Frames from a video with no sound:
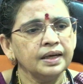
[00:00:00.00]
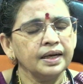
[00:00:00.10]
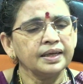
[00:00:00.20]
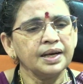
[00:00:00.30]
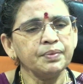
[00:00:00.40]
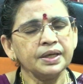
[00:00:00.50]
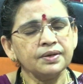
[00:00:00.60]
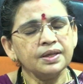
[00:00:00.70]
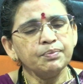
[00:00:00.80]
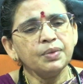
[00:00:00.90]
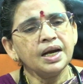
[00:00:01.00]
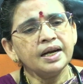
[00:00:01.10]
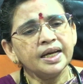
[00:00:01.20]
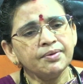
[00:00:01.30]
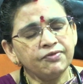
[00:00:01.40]
And coming to the mean
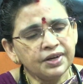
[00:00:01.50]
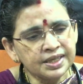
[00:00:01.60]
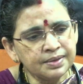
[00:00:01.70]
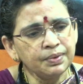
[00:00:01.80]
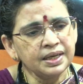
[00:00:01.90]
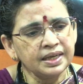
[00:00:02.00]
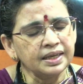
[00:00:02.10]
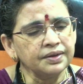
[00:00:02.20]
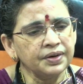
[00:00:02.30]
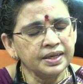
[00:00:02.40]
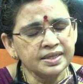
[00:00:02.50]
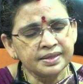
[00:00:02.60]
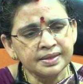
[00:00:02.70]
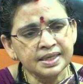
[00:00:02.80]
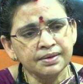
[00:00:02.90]
and flexibility, we are
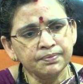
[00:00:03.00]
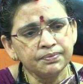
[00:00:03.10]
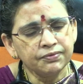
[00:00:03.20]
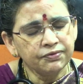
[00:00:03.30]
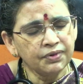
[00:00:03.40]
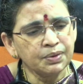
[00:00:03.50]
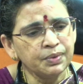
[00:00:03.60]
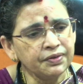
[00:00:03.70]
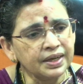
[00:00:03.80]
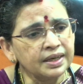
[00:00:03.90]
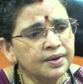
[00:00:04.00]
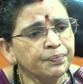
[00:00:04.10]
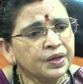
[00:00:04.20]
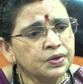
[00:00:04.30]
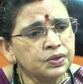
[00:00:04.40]
discussing one by one.
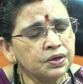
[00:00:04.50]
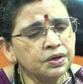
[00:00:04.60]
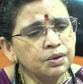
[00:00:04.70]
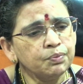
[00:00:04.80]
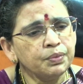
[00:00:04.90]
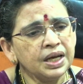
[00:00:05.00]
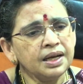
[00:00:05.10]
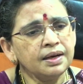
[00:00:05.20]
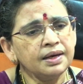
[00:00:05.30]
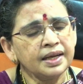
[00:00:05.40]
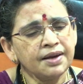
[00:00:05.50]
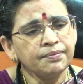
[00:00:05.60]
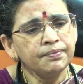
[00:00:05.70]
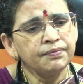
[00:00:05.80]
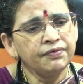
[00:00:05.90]
So, mean and
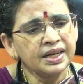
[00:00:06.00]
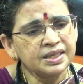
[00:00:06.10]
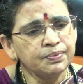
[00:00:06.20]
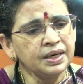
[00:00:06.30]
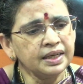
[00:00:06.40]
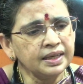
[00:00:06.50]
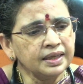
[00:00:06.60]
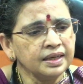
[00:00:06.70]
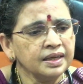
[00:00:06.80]
flexibility.